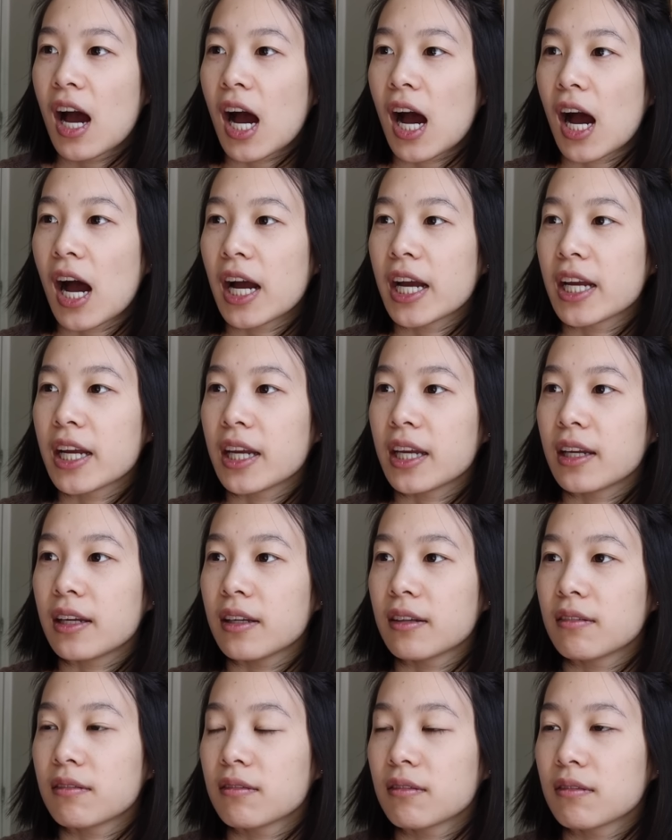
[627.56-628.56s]

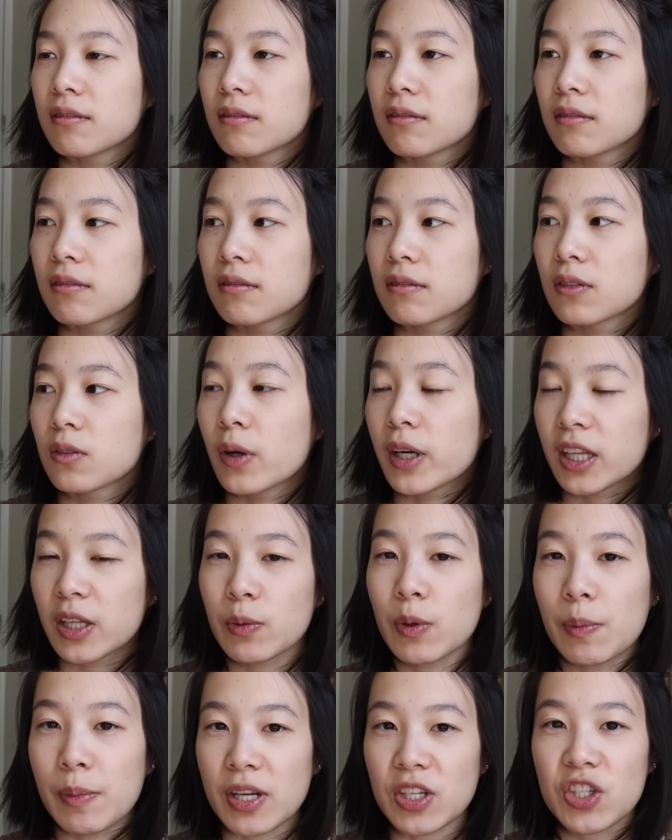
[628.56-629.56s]
I quickly
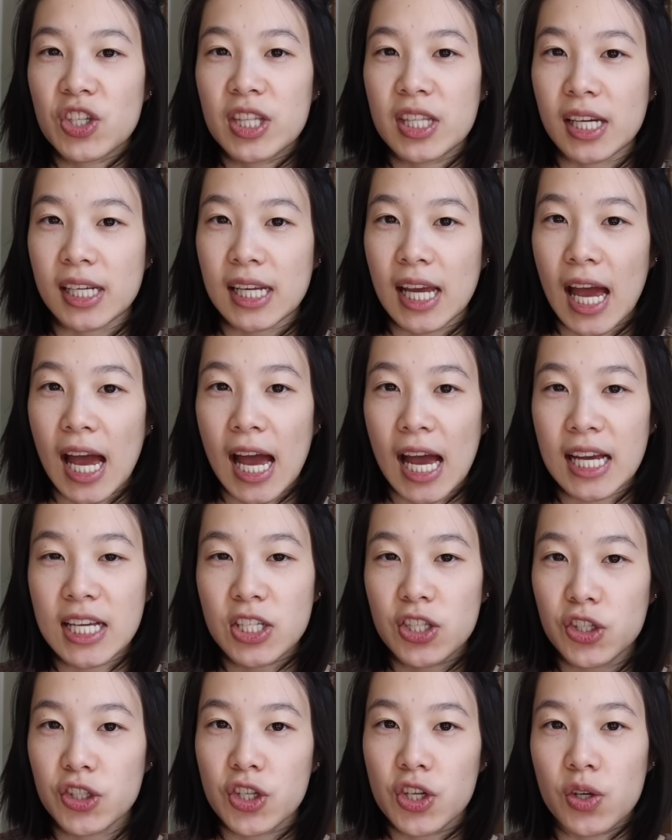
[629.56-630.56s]
will mention that it
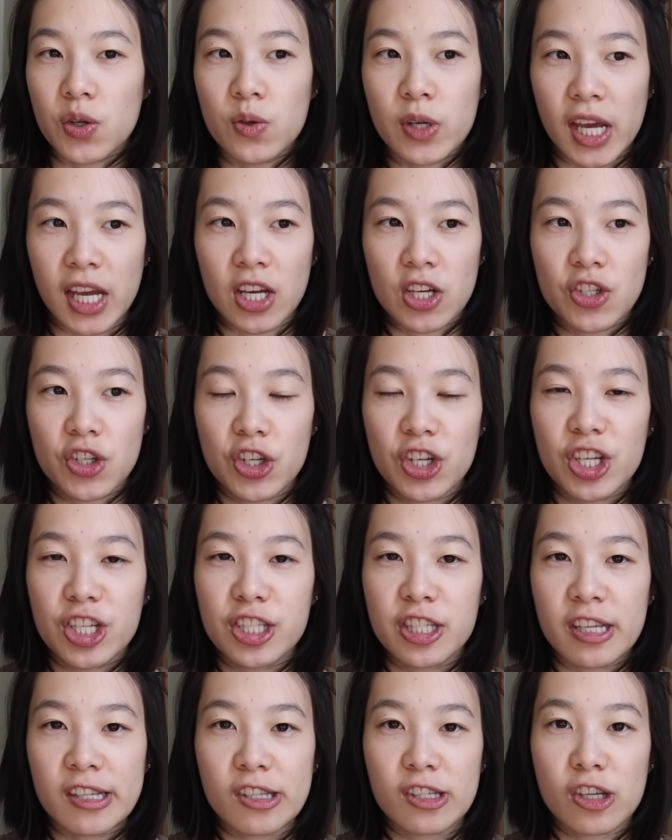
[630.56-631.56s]
has 2
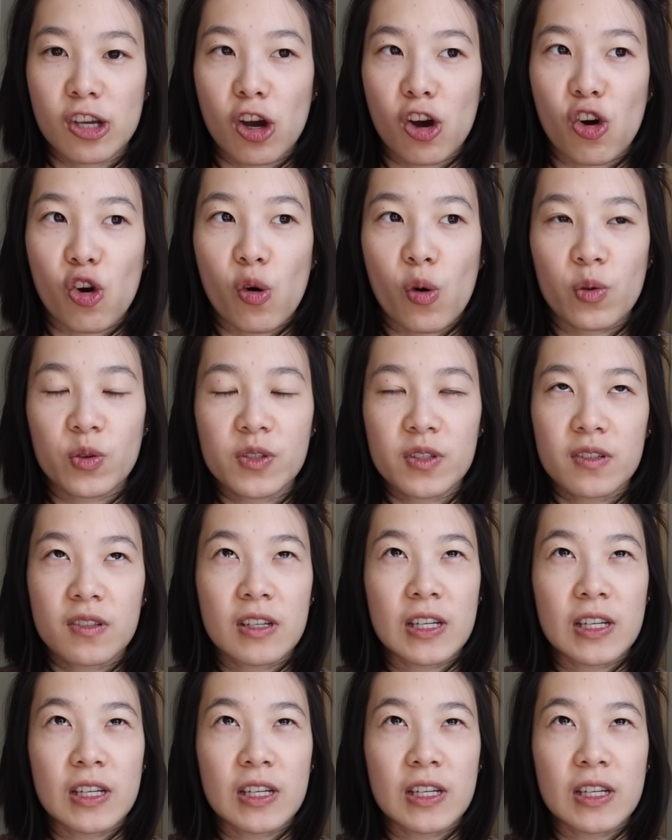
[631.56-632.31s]
gauges, and so